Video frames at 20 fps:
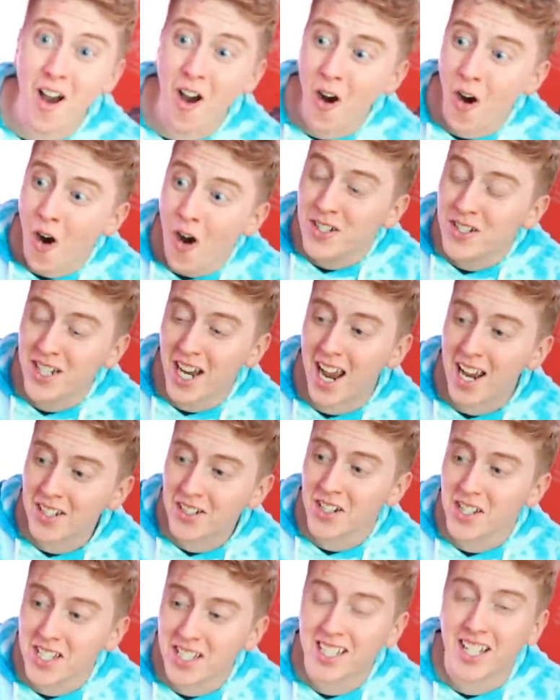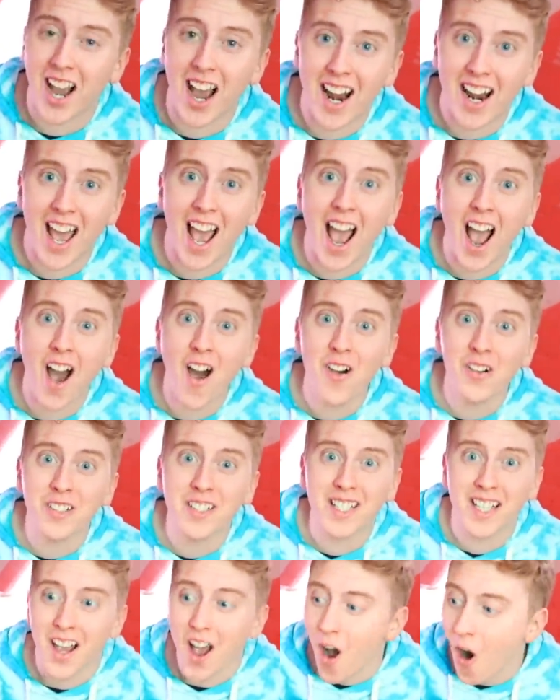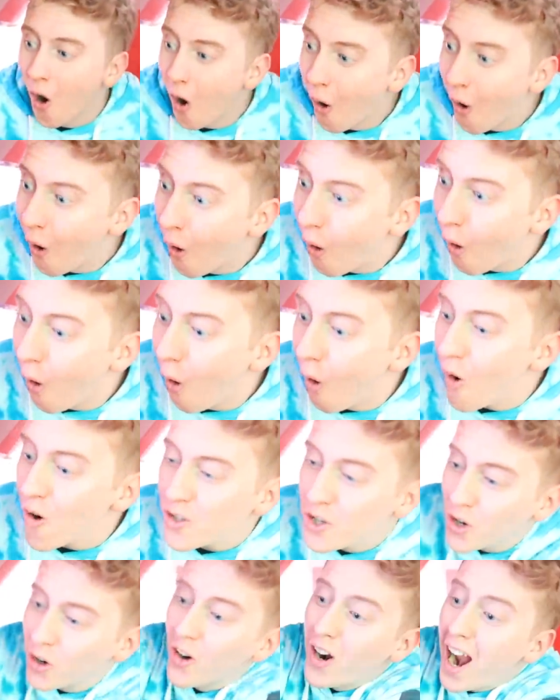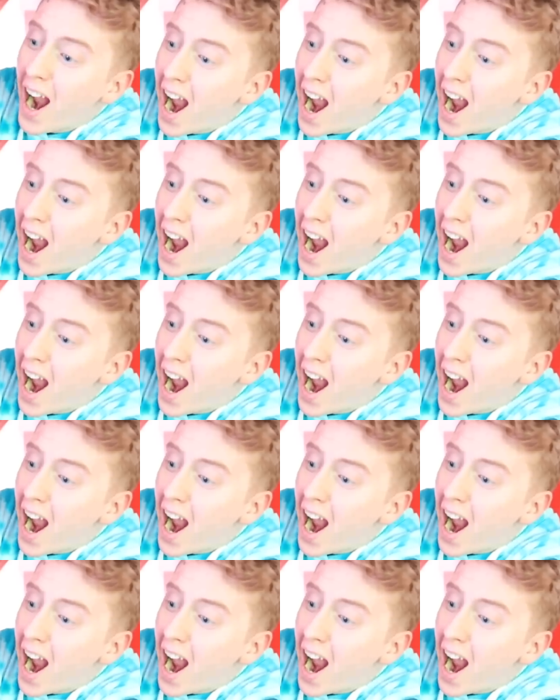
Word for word: out. Oh, Jay just got out. You're